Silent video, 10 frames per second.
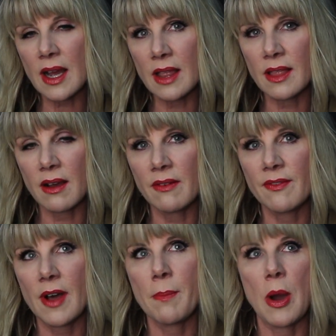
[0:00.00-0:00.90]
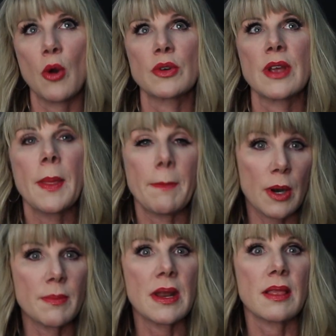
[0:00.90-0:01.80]
I love about the
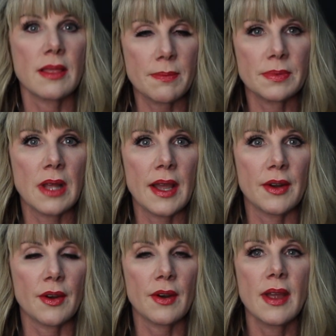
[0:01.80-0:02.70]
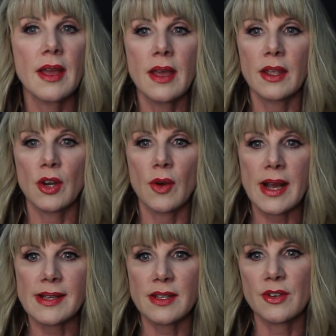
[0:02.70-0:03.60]
permanent lip liner,
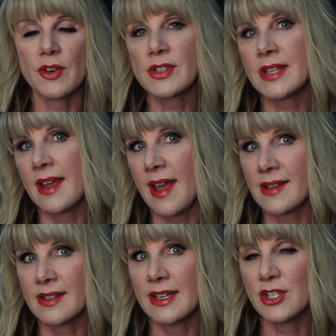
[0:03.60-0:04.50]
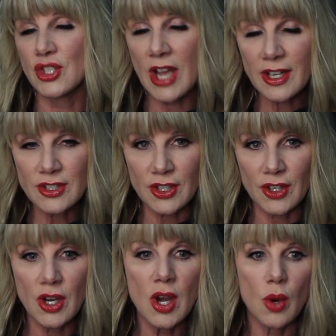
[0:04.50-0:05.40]
as a nurse and as an
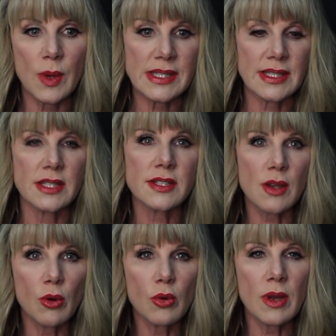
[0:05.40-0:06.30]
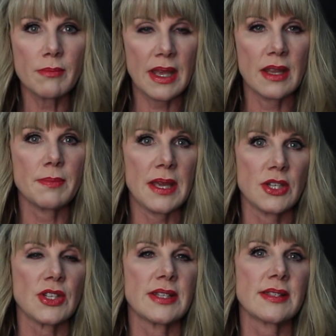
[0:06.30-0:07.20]
injector, we see so many
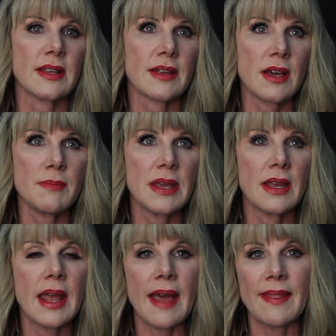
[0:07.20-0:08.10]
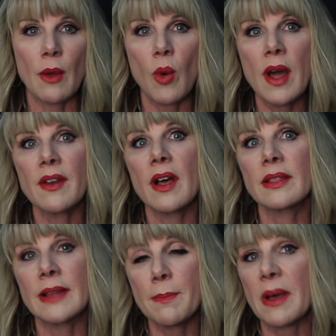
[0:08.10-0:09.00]
patients that come in and they want
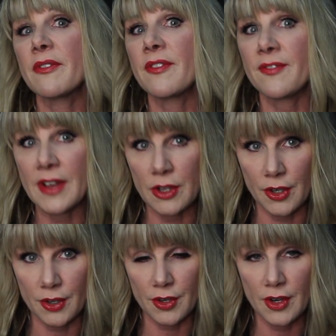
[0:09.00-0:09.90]
lip filler.